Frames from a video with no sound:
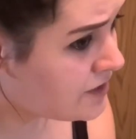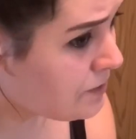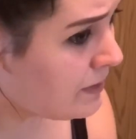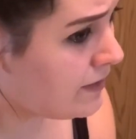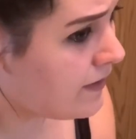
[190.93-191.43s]
to
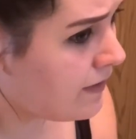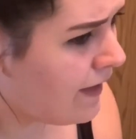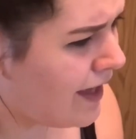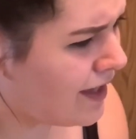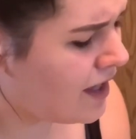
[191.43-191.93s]
me that
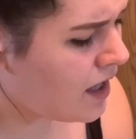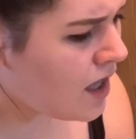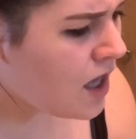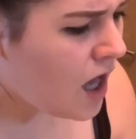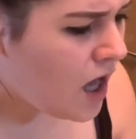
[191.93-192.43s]
like
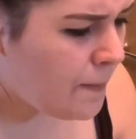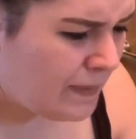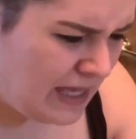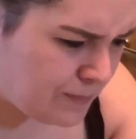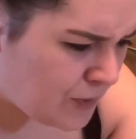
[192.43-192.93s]

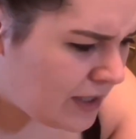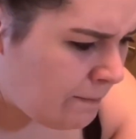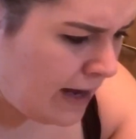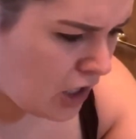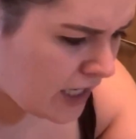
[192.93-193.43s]
people in
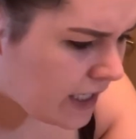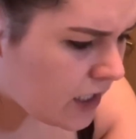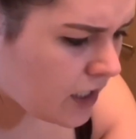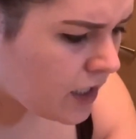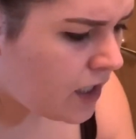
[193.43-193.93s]

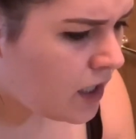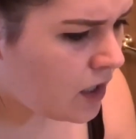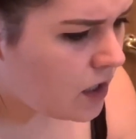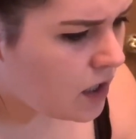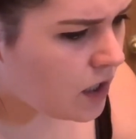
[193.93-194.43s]
America
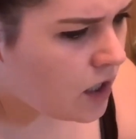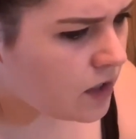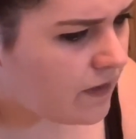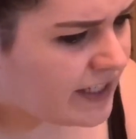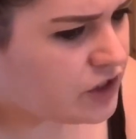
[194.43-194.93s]

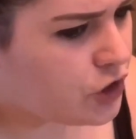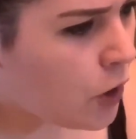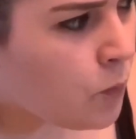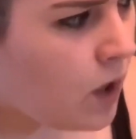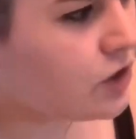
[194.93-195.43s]
like
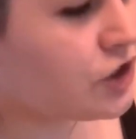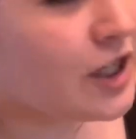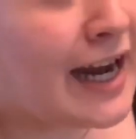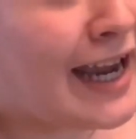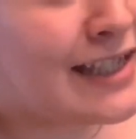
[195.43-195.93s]
don't wash
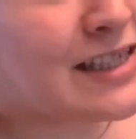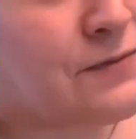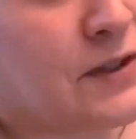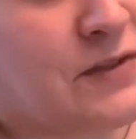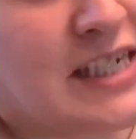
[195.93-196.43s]
their hands
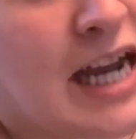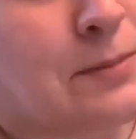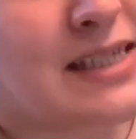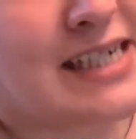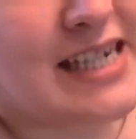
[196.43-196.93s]
50
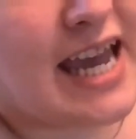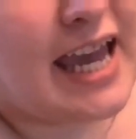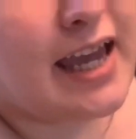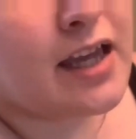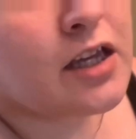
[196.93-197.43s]
times a
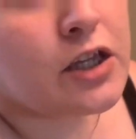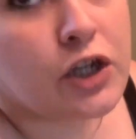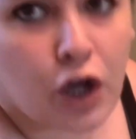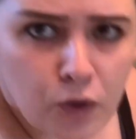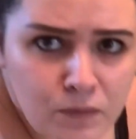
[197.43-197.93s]
day. You
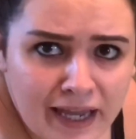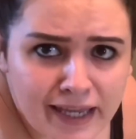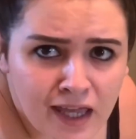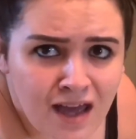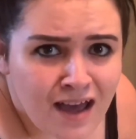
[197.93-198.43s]
know,
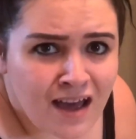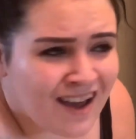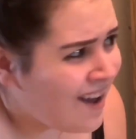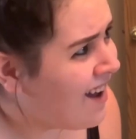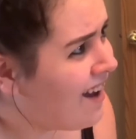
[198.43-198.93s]
like
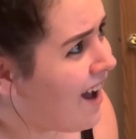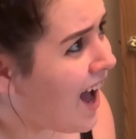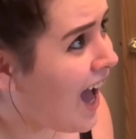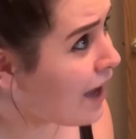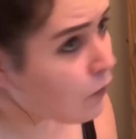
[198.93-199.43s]

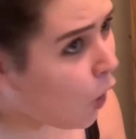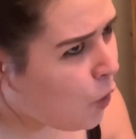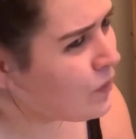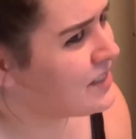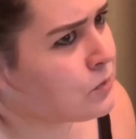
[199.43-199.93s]
I've
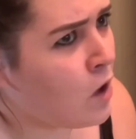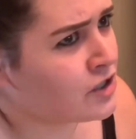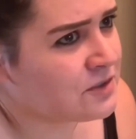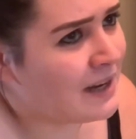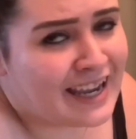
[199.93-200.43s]
always
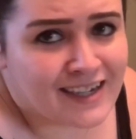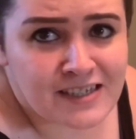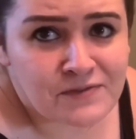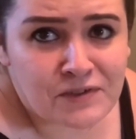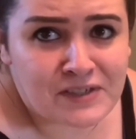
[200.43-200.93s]
washed my
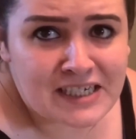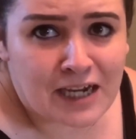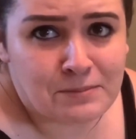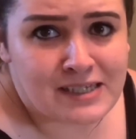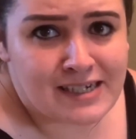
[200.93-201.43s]
hands 50
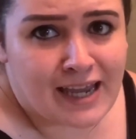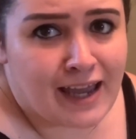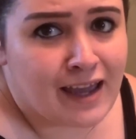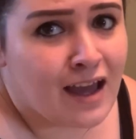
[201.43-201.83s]
times a day.